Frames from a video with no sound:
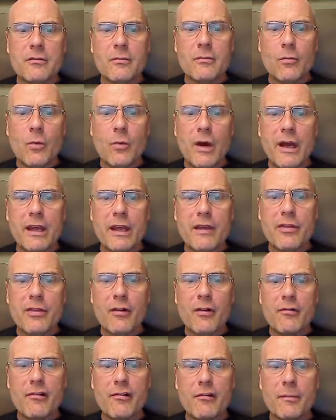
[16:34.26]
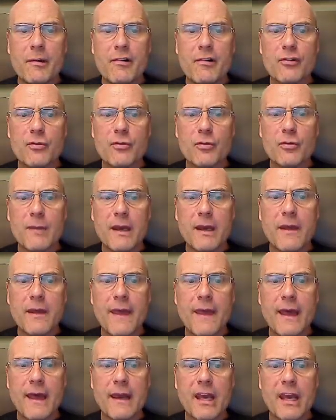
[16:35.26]
why he thought Ramirez was making
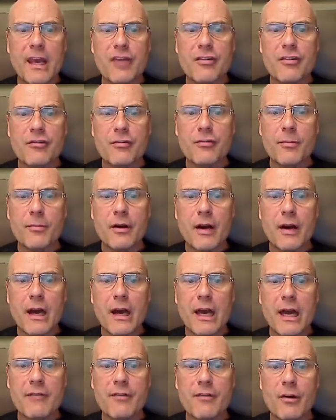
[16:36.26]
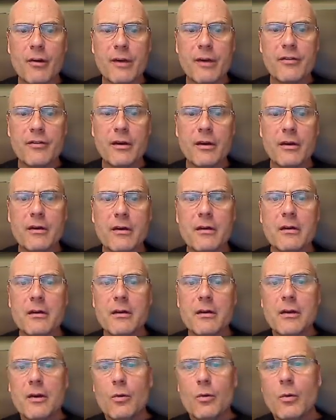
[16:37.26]
the allegation, he responded, I have no idea.
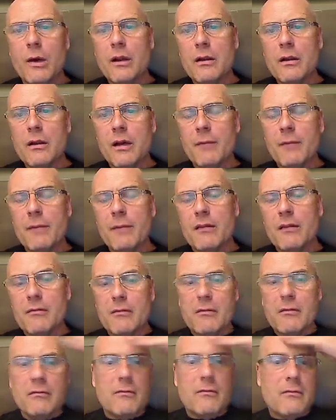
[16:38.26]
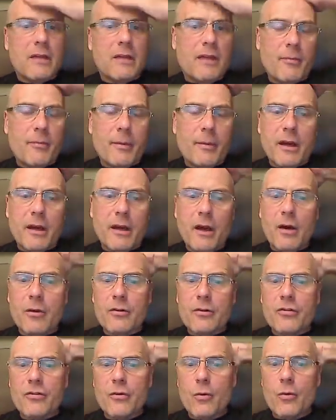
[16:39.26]
Well, I mean, everybody
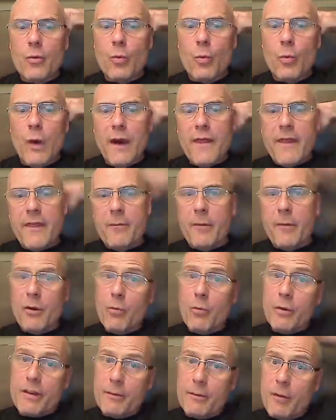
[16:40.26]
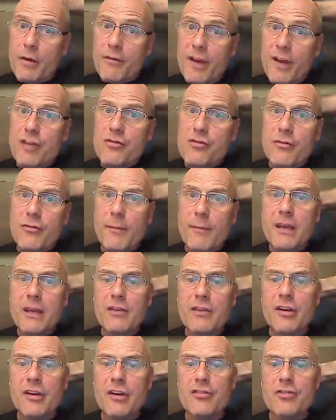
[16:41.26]
knows what the motivation for
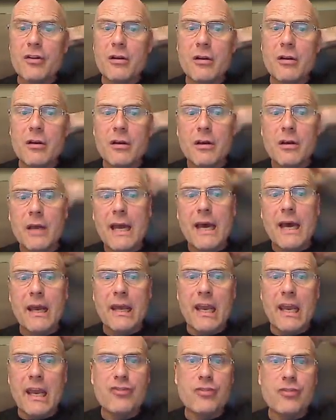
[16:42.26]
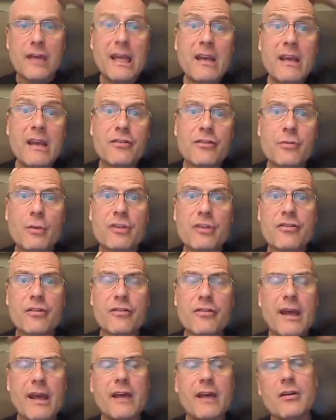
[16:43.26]
making such an allegation is, which
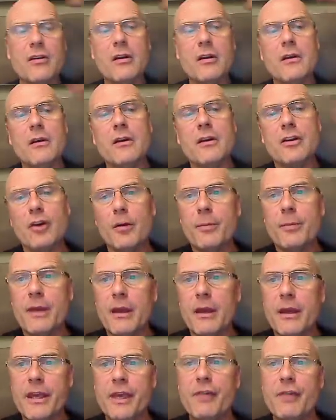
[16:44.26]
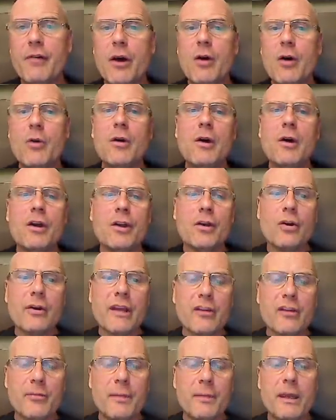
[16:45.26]
is that you'll be a hero, you'll
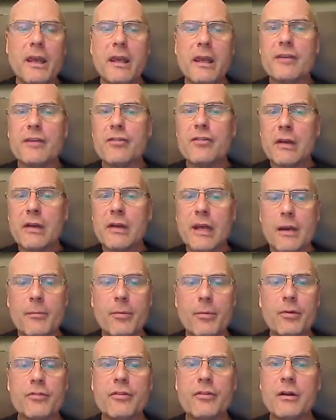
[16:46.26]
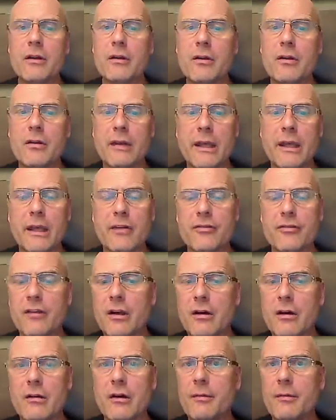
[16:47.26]
get speaking gigs, you'll get a book deal, you'll get,
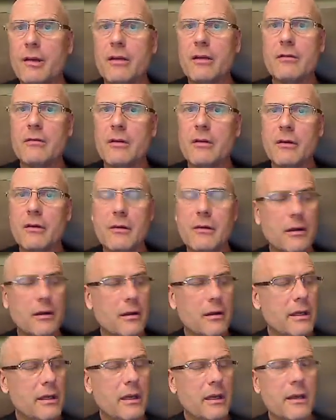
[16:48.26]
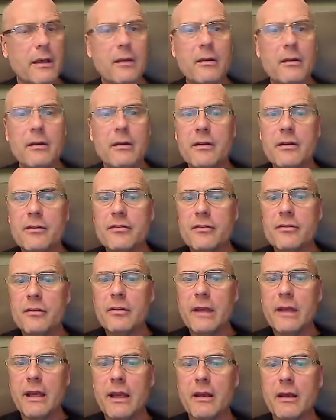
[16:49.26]
Anita Hill is
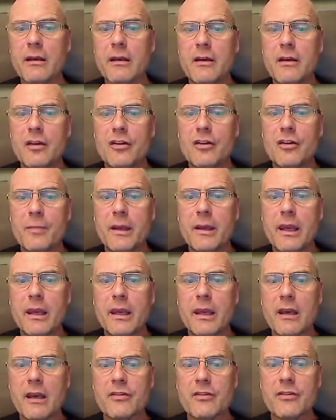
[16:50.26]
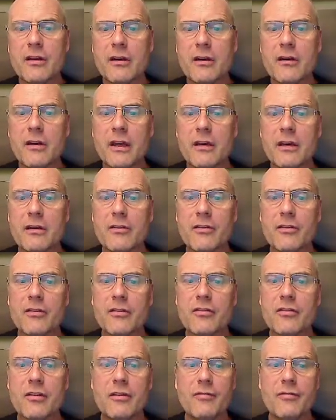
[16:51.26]
still getting speaking gigs and is
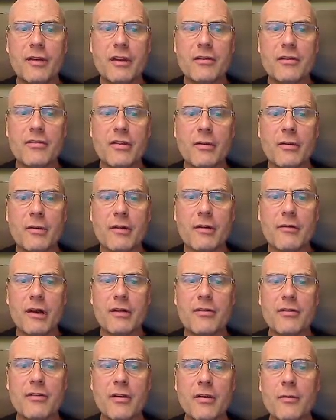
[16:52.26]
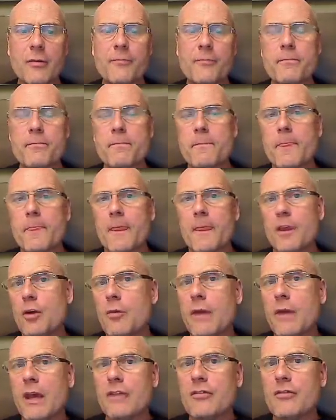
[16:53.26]
on TV and so on, right? So
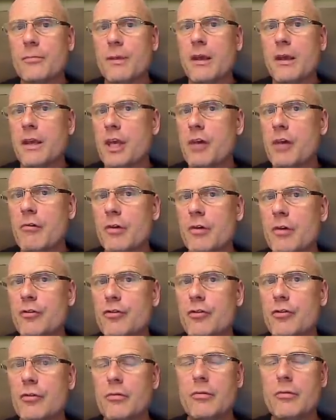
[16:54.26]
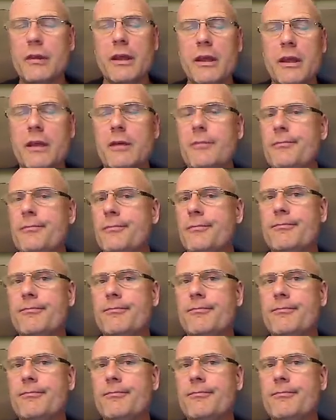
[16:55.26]
you get to be a hero to the,